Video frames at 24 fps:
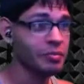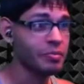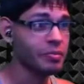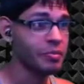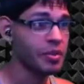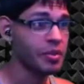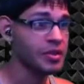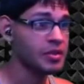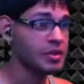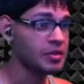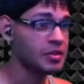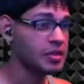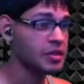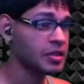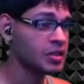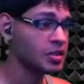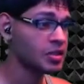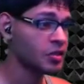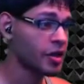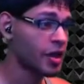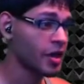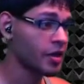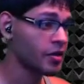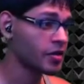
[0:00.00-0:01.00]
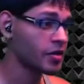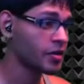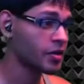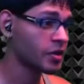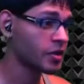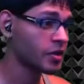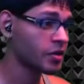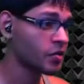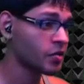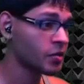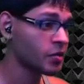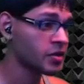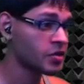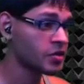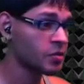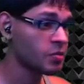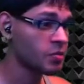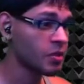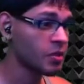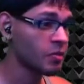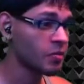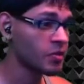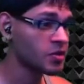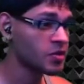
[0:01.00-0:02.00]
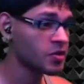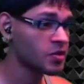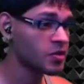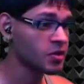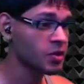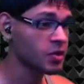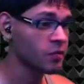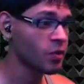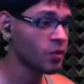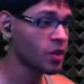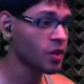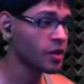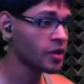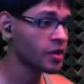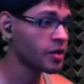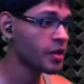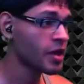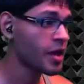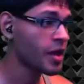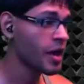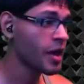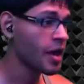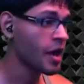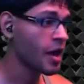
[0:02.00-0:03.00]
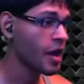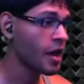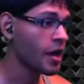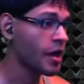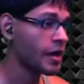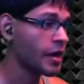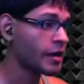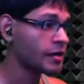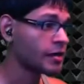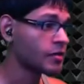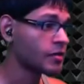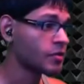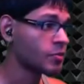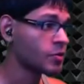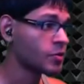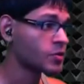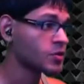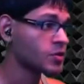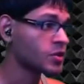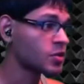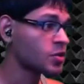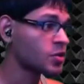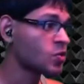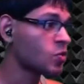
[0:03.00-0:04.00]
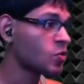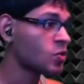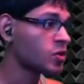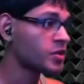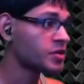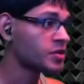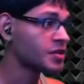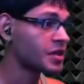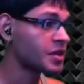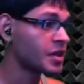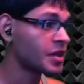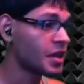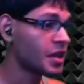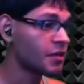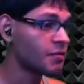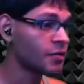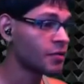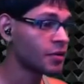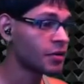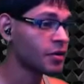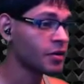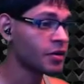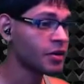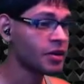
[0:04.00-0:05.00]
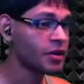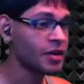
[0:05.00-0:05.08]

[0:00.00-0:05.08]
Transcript: Plus I'll teach you how to increase your memory so you can run, and the most coolest thing ever,